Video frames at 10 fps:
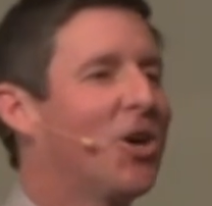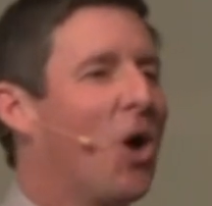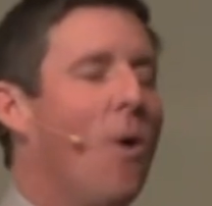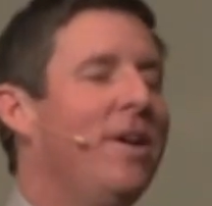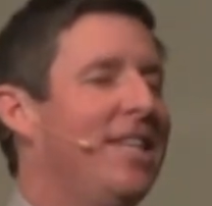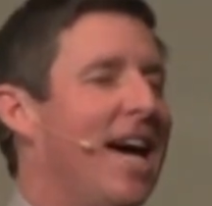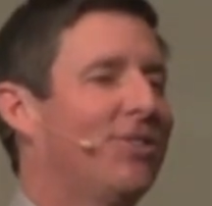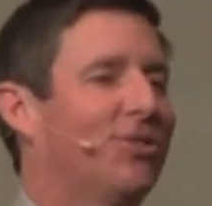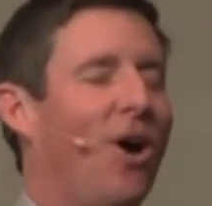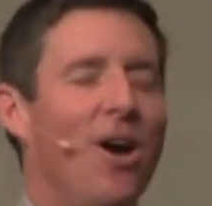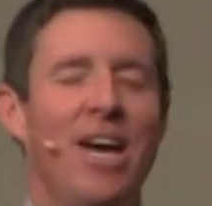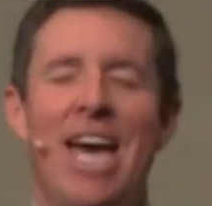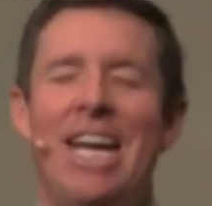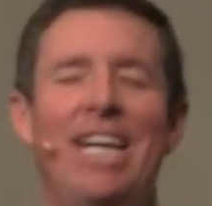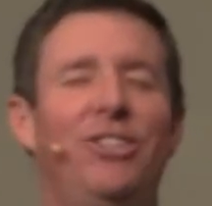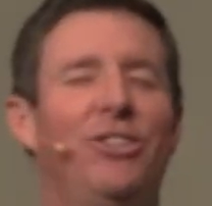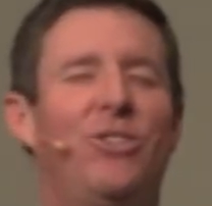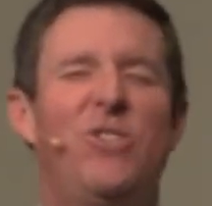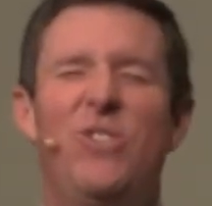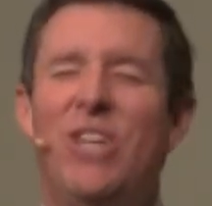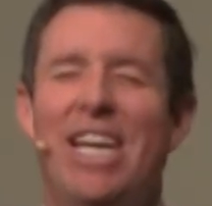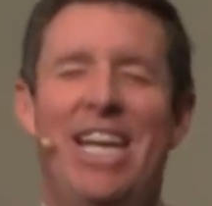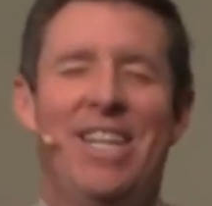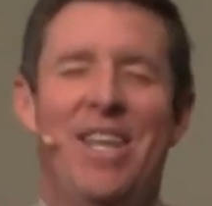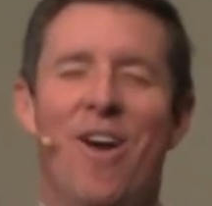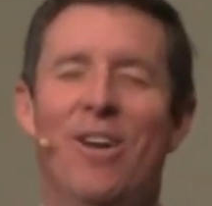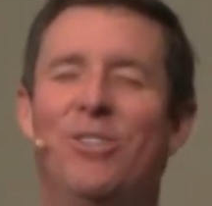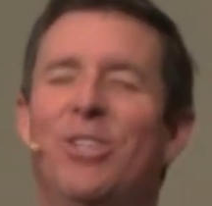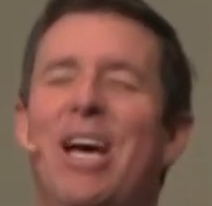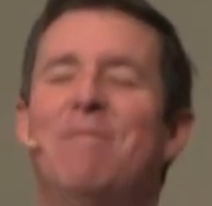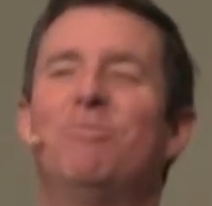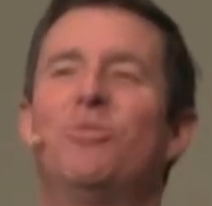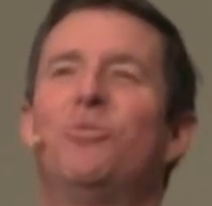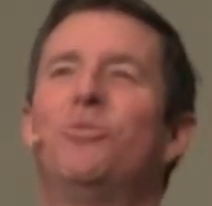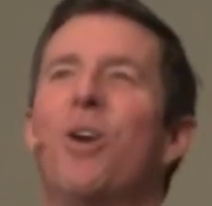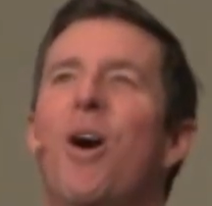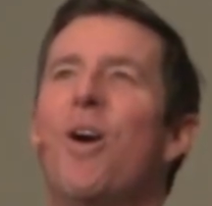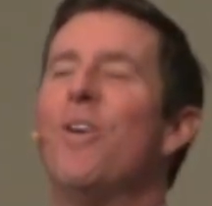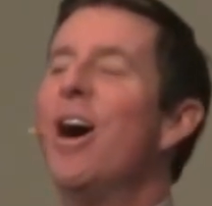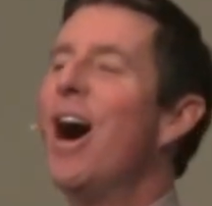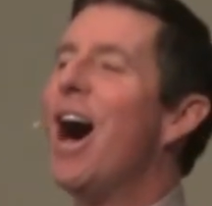go into that sauna and I just sit in there until I am so